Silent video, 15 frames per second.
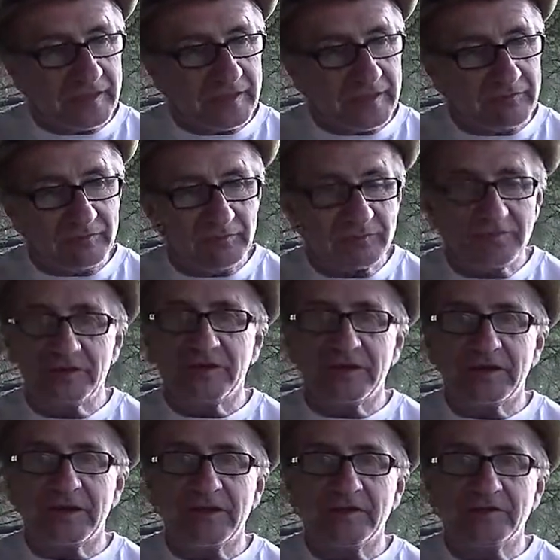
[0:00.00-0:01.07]
if you're sitting
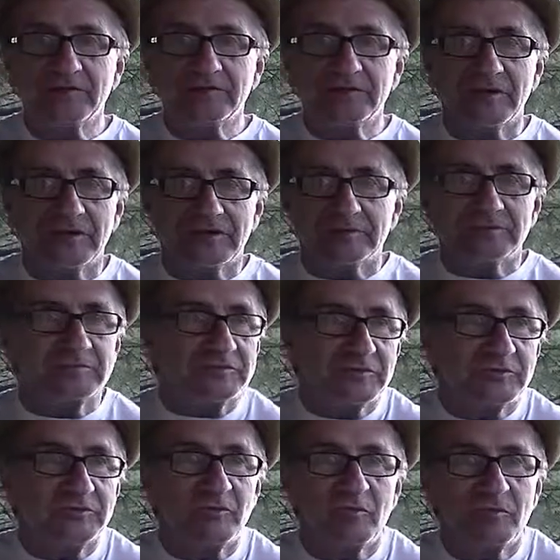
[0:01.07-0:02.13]
in hell,
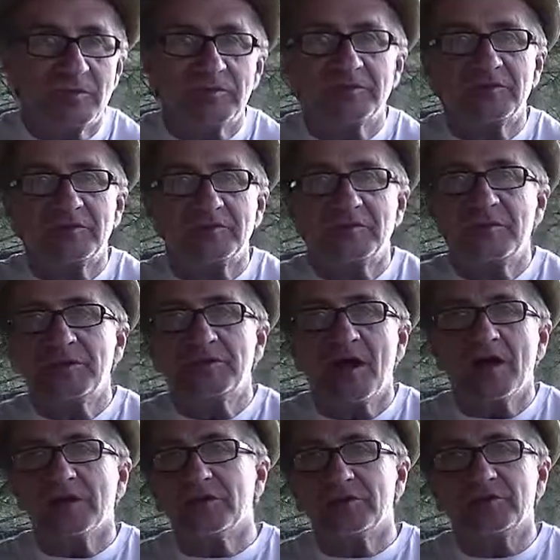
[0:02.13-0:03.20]
there's no business me
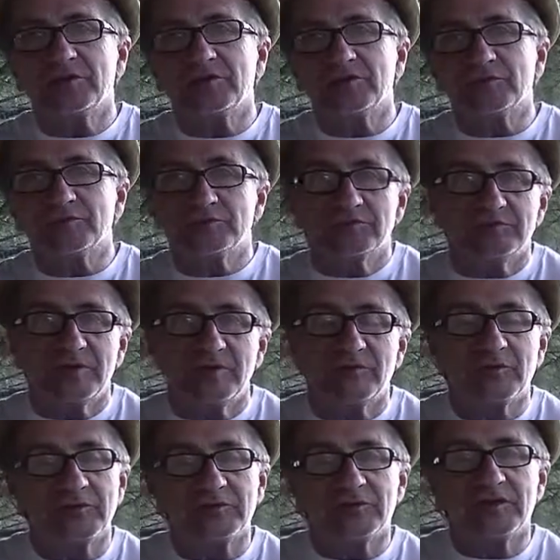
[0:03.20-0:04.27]
talking to you. If
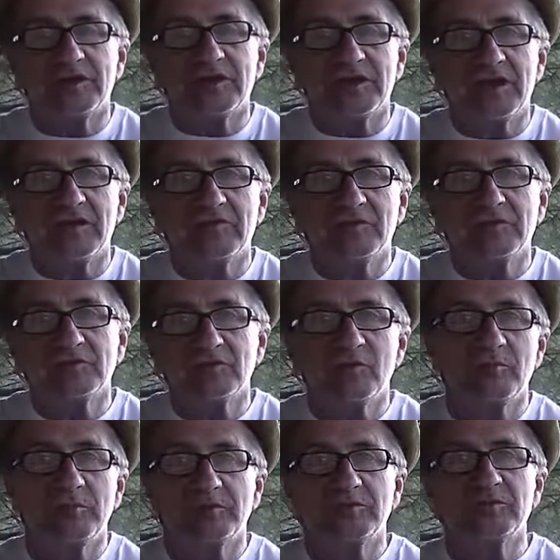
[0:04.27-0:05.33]
you're sitting in heaven, there's no
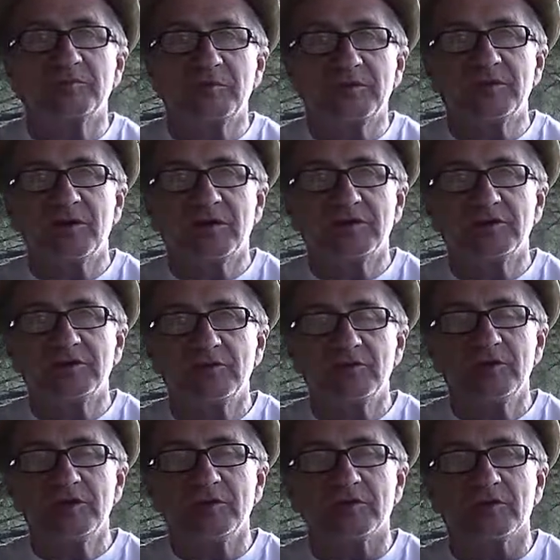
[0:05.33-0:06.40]
business me talking to
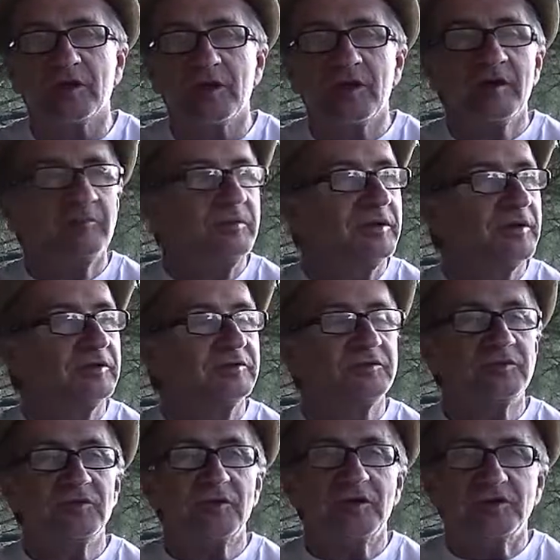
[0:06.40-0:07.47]
you either because
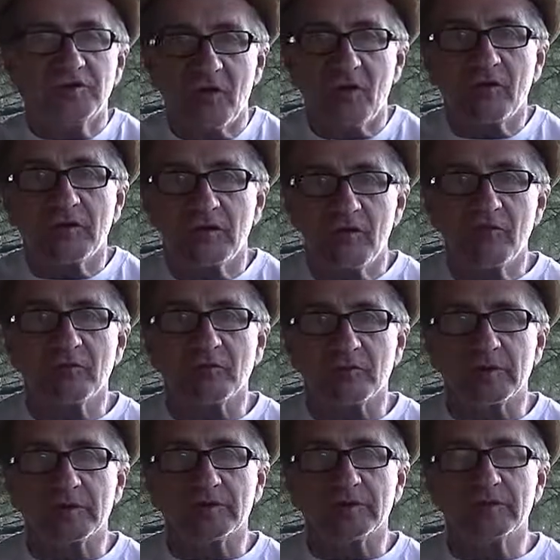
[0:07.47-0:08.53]
it's already open.
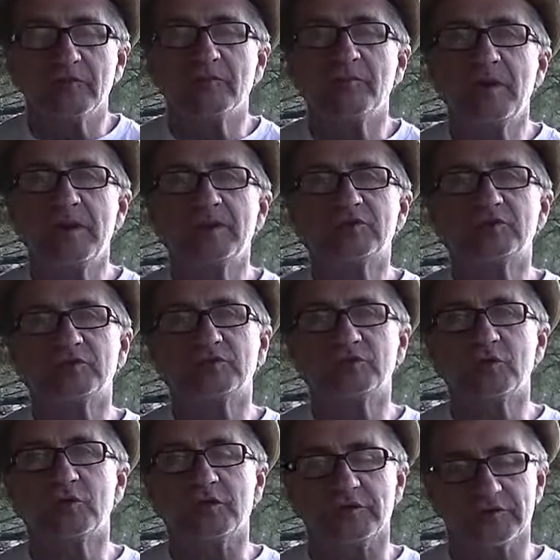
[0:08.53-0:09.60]
You've made your
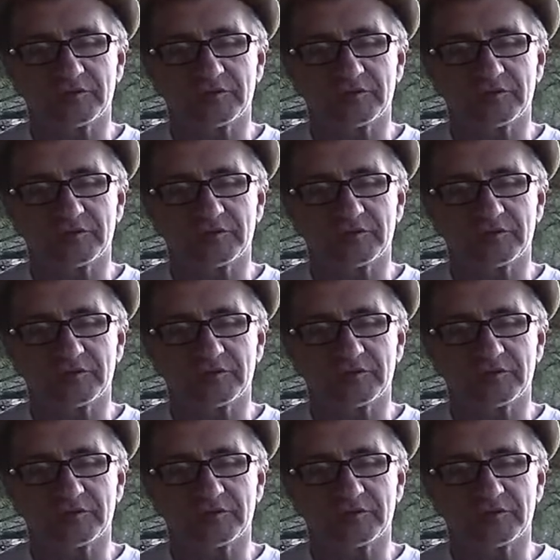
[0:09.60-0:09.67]
choice.